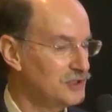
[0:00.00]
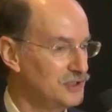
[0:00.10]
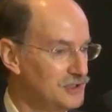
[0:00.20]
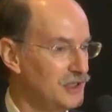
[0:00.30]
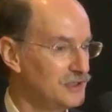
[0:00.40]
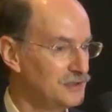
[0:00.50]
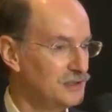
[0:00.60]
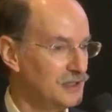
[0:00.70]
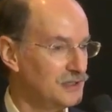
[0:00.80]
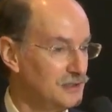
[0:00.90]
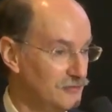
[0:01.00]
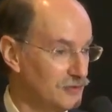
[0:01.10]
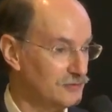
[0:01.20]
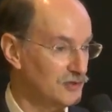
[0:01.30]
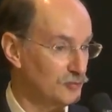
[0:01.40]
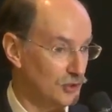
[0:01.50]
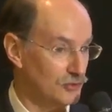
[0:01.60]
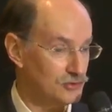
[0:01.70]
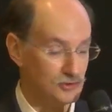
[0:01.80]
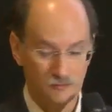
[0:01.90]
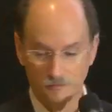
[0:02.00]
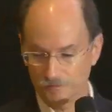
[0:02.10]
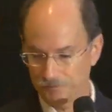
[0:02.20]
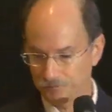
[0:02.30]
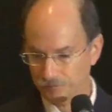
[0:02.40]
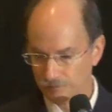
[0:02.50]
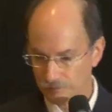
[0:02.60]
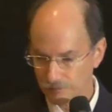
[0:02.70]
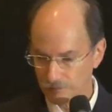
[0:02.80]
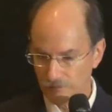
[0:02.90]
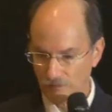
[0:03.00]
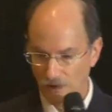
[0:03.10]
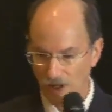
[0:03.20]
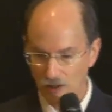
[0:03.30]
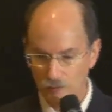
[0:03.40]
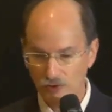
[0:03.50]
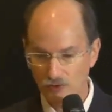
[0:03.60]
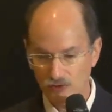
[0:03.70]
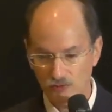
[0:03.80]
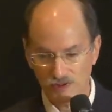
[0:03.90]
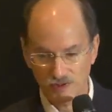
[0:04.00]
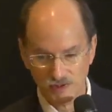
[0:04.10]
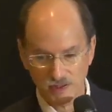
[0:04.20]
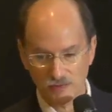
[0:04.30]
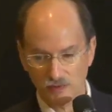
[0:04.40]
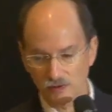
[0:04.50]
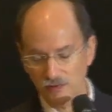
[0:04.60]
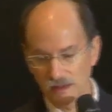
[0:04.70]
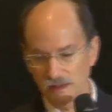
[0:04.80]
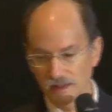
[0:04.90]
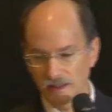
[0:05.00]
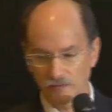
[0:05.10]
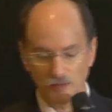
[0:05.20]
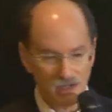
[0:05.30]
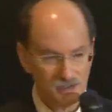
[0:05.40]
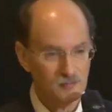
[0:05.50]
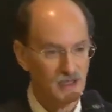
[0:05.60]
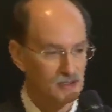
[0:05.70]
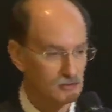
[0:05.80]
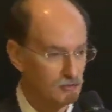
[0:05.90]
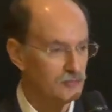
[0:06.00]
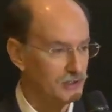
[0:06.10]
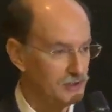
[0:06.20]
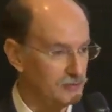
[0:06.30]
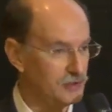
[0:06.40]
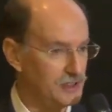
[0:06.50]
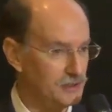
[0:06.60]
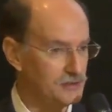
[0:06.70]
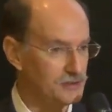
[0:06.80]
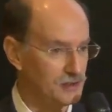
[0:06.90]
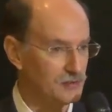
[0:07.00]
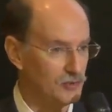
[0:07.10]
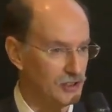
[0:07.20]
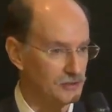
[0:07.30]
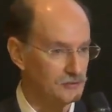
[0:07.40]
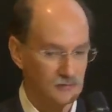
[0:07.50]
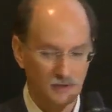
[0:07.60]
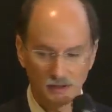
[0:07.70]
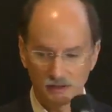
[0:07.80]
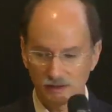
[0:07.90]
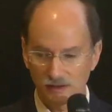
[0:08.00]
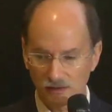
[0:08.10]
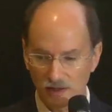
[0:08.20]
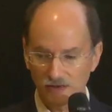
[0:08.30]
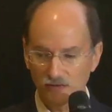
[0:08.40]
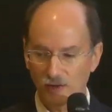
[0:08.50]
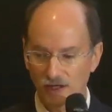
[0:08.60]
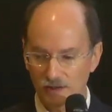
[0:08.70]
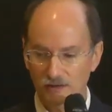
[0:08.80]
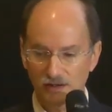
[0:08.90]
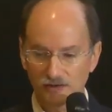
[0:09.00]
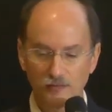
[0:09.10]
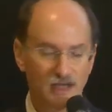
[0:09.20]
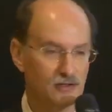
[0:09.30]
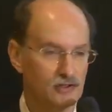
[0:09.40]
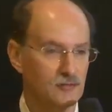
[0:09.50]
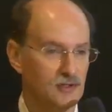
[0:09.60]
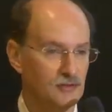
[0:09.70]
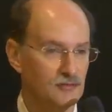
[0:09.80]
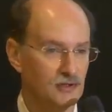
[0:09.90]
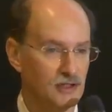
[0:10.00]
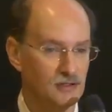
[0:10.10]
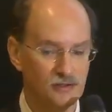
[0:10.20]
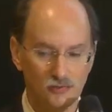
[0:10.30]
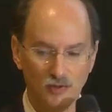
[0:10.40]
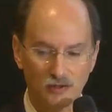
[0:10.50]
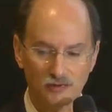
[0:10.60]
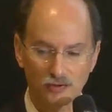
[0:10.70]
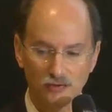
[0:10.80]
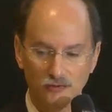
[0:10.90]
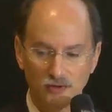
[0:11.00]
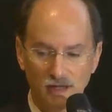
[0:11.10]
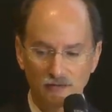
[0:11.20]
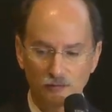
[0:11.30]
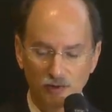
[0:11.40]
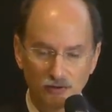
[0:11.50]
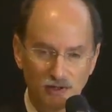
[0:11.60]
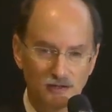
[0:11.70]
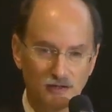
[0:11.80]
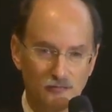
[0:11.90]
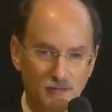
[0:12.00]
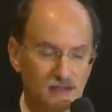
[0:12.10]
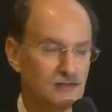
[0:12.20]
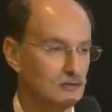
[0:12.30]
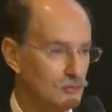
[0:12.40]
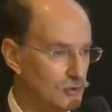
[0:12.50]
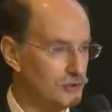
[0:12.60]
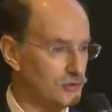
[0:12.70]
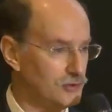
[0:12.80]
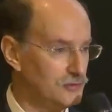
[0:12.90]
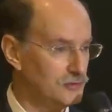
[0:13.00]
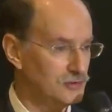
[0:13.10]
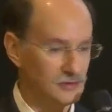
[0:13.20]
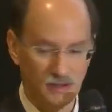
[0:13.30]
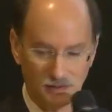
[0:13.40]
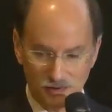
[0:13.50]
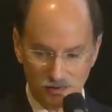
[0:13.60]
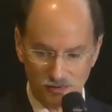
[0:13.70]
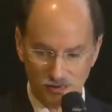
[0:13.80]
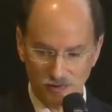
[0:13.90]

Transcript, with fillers: We decided to take a different approach. Our approach was to say, well, if mind and matter were really related in some way, then collective mind and collective matter should be related as well. So if you have a period of mental order, like this was